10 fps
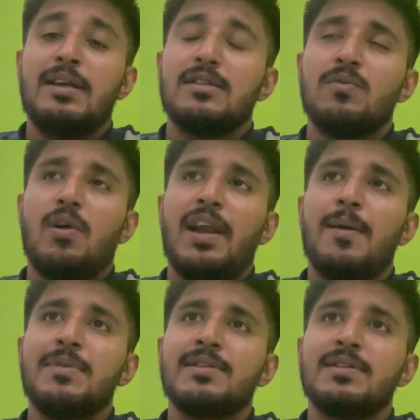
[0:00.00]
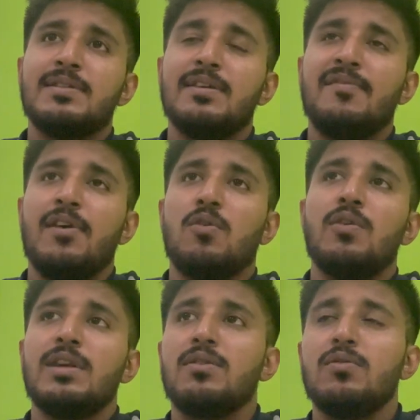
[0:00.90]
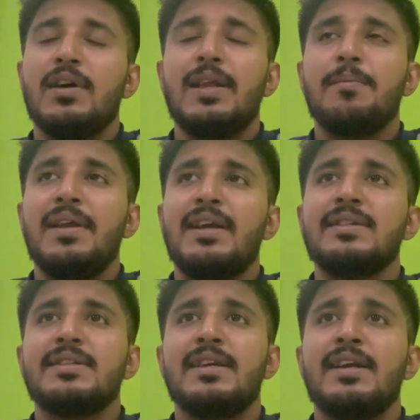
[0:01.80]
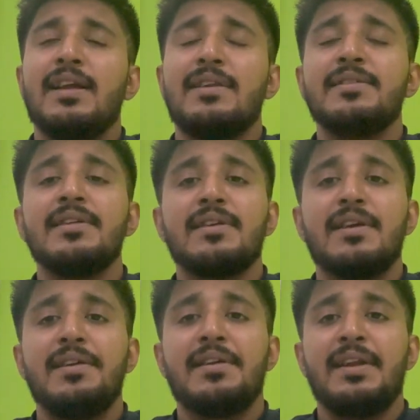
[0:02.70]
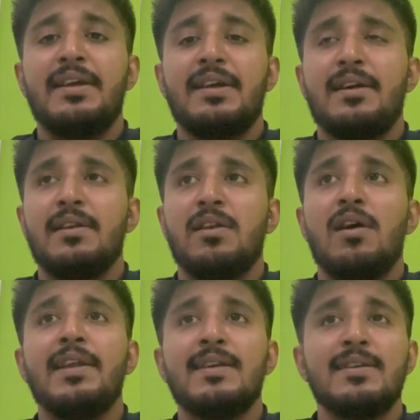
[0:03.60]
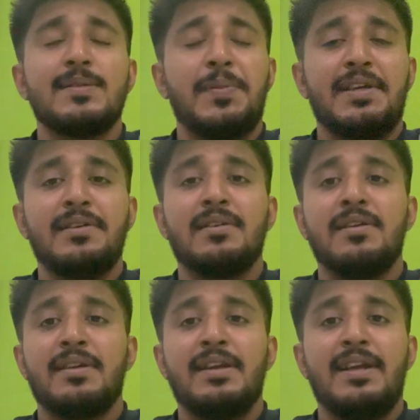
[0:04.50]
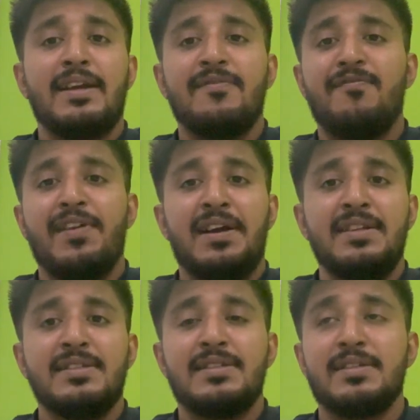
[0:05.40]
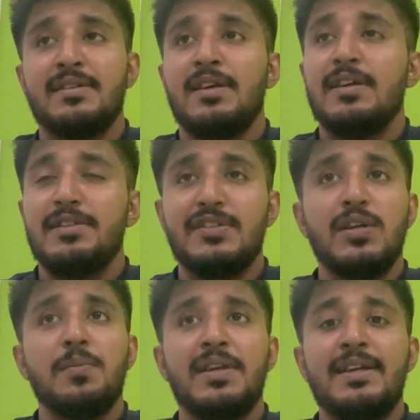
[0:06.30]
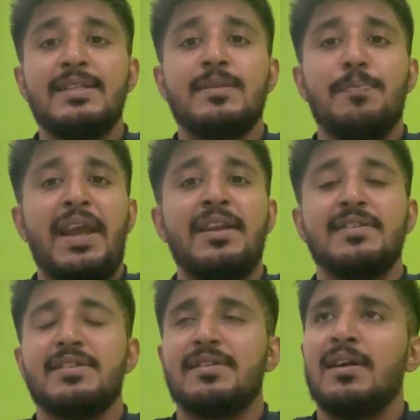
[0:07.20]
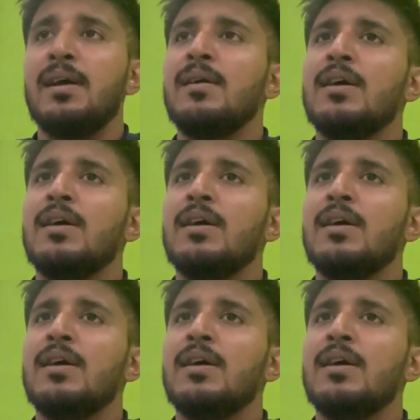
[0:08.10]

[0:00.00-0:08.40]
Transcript: So what happens is if you're going to do an MBA in say another country, a non-English speaking country like France, Germany, Spain, etc.